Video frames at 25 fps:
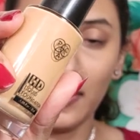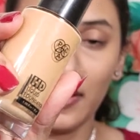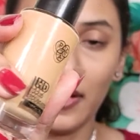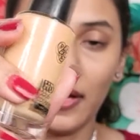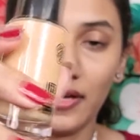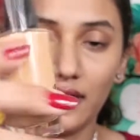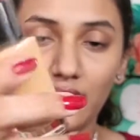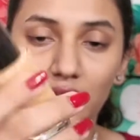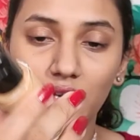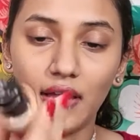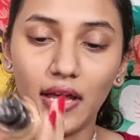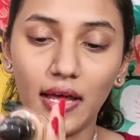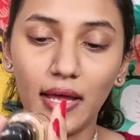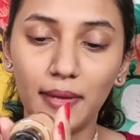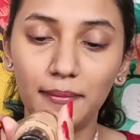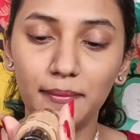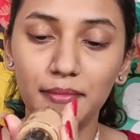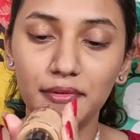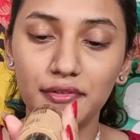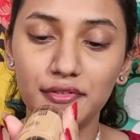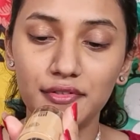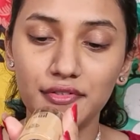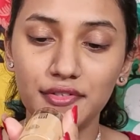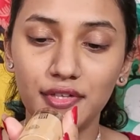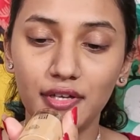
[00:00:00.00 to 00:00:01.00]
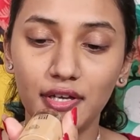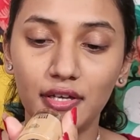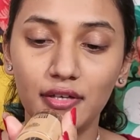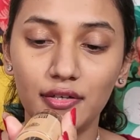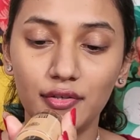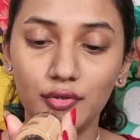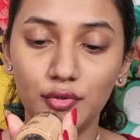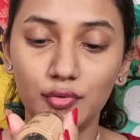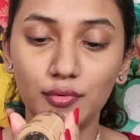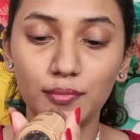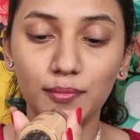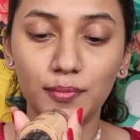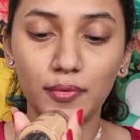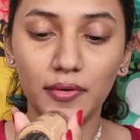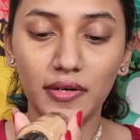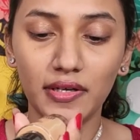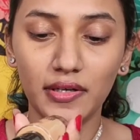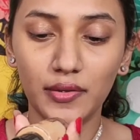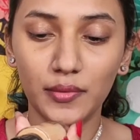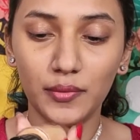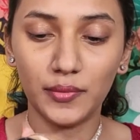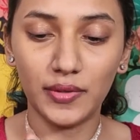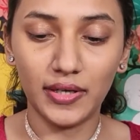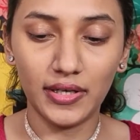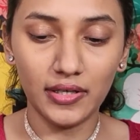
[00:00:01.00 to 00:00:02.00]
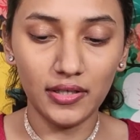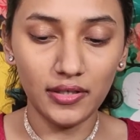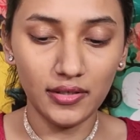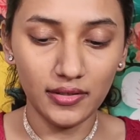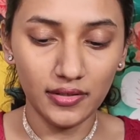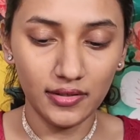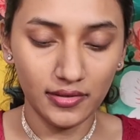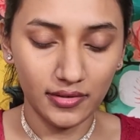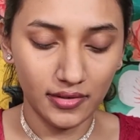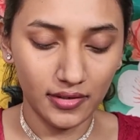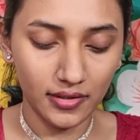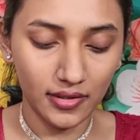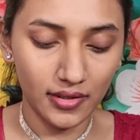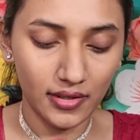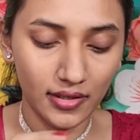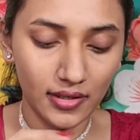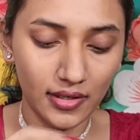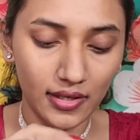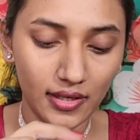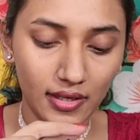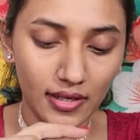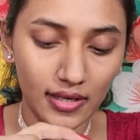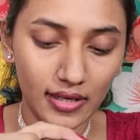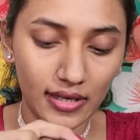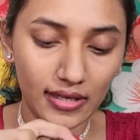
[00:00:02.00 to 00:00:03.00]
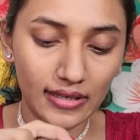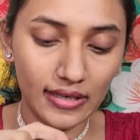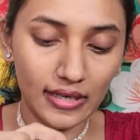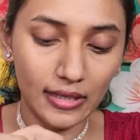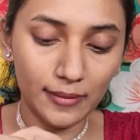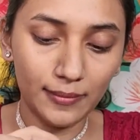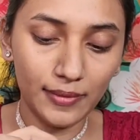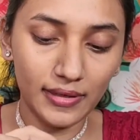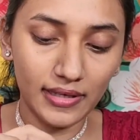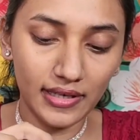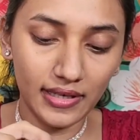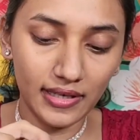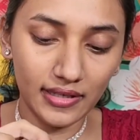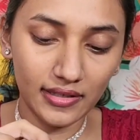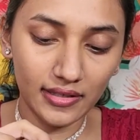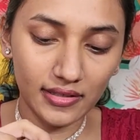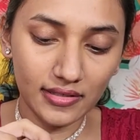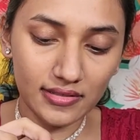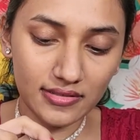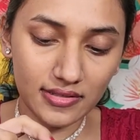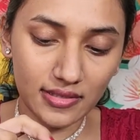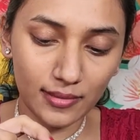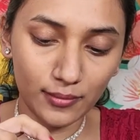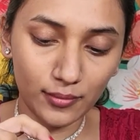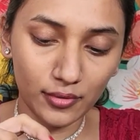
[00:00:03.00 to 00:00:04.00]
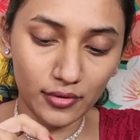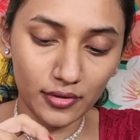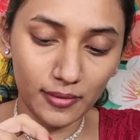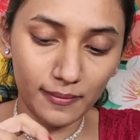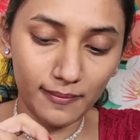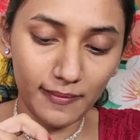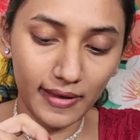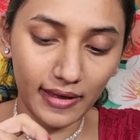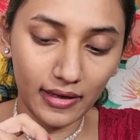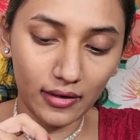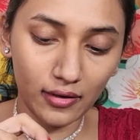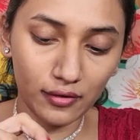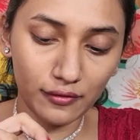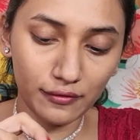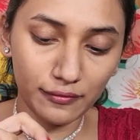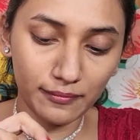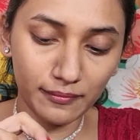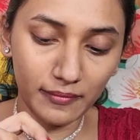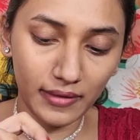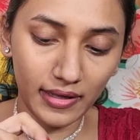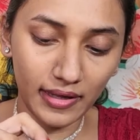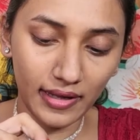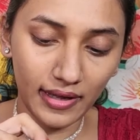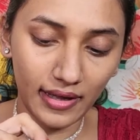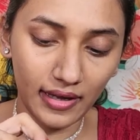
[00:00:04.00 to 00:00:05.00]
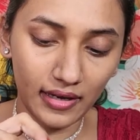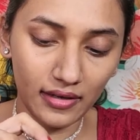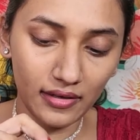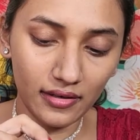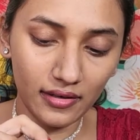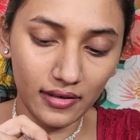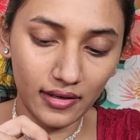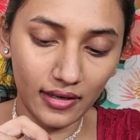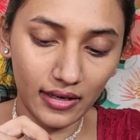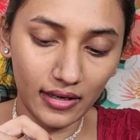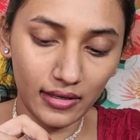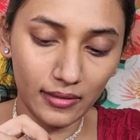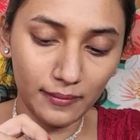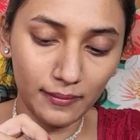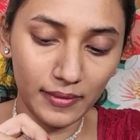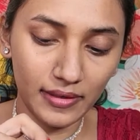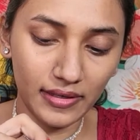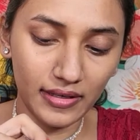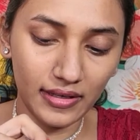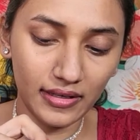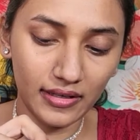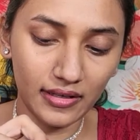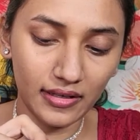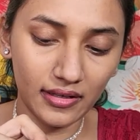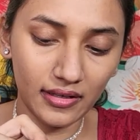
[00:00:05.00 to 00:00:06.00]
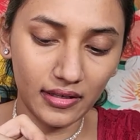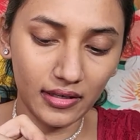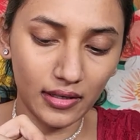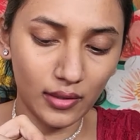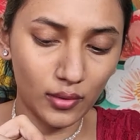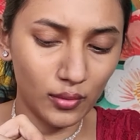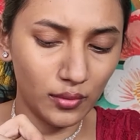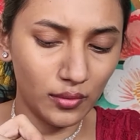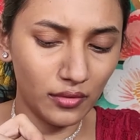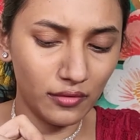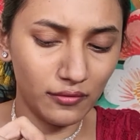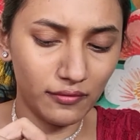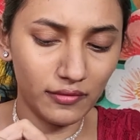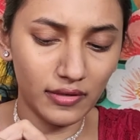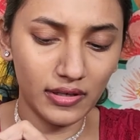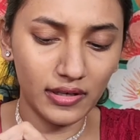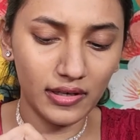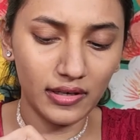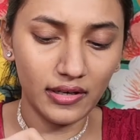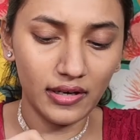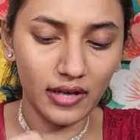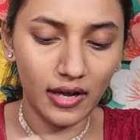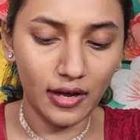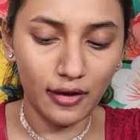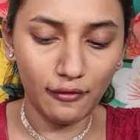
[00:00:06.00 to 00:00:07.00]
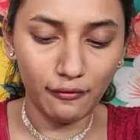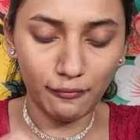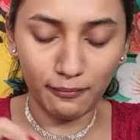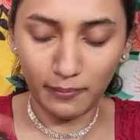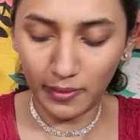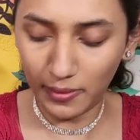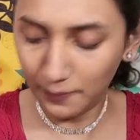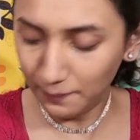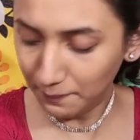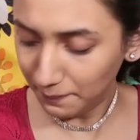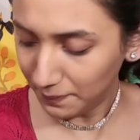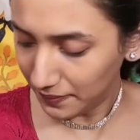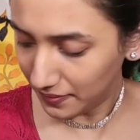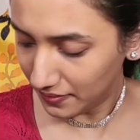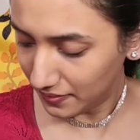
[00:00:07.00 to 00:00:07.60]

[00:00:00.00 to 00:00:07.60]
and I'm in the shade 2.1, and I'll be taking some on the back of my hand. I'll be taking around 1.5 pump,